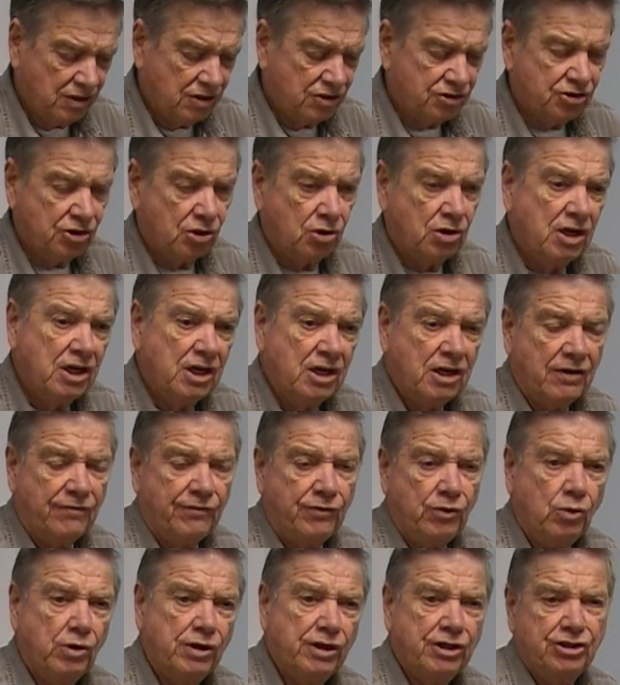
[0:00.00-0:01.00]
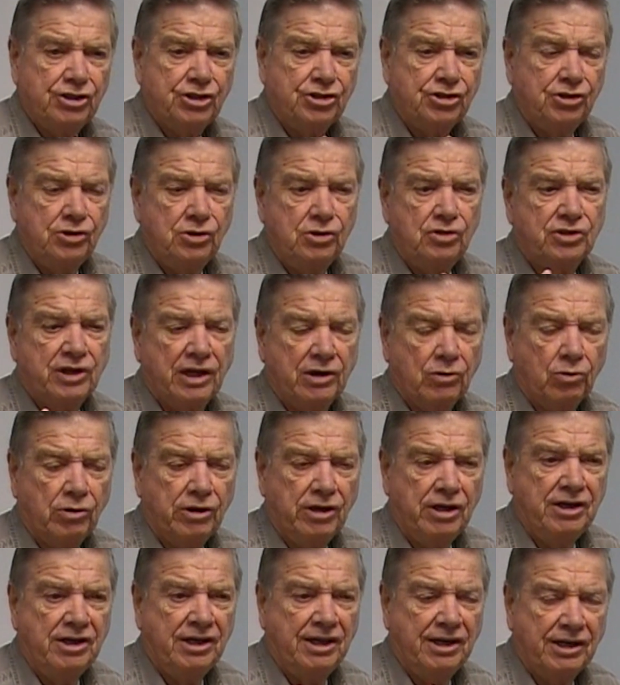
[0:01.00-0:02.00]
So if you want to just use a
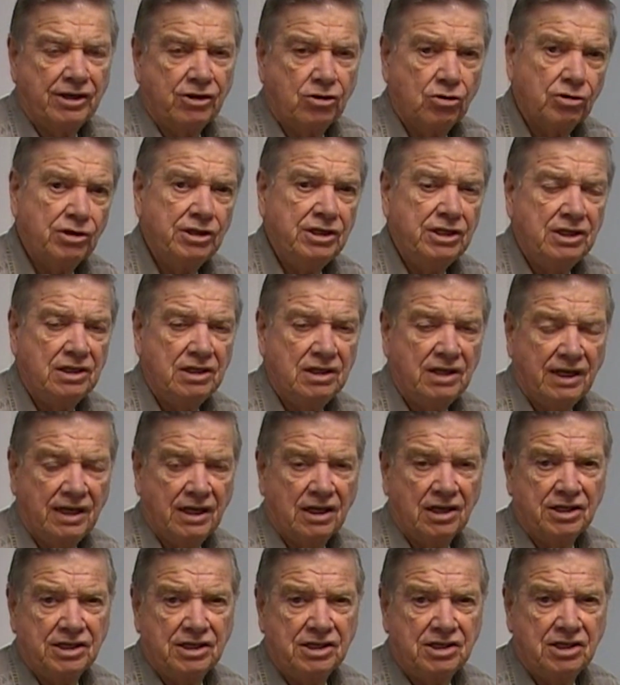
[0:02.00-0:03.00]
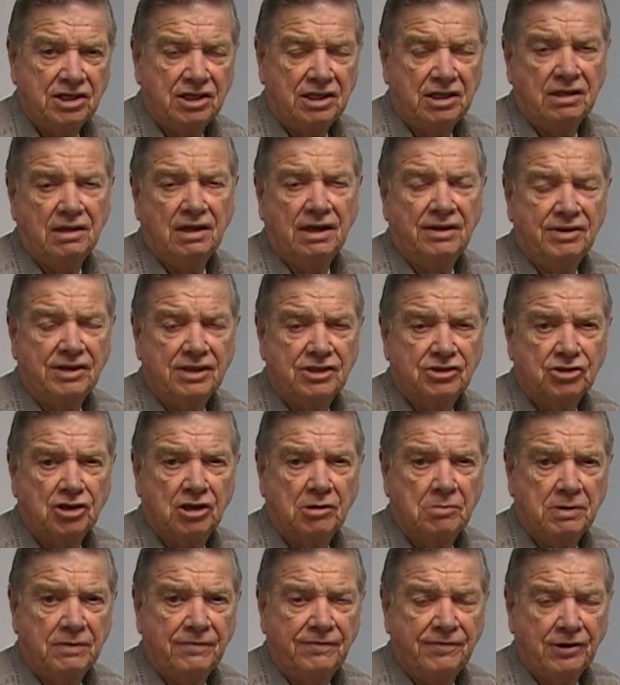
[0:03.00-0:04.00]
red and a green LED, I think it's
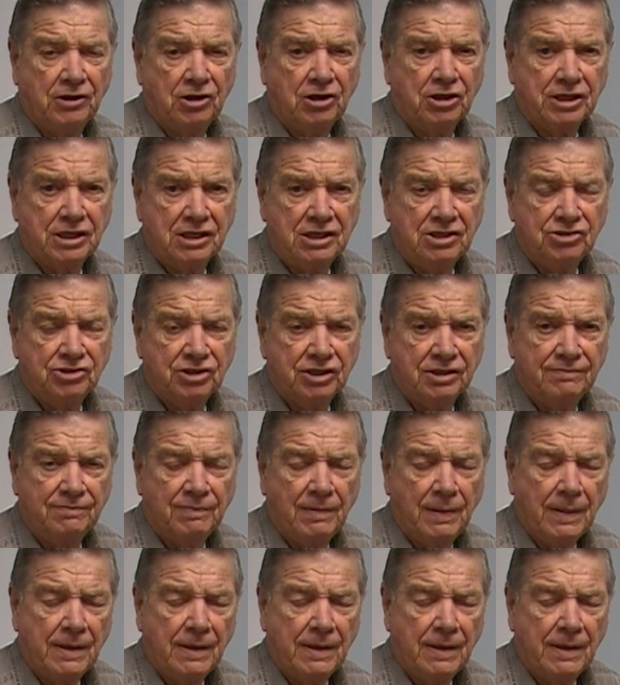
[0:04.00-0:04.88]
going to be fairly easy.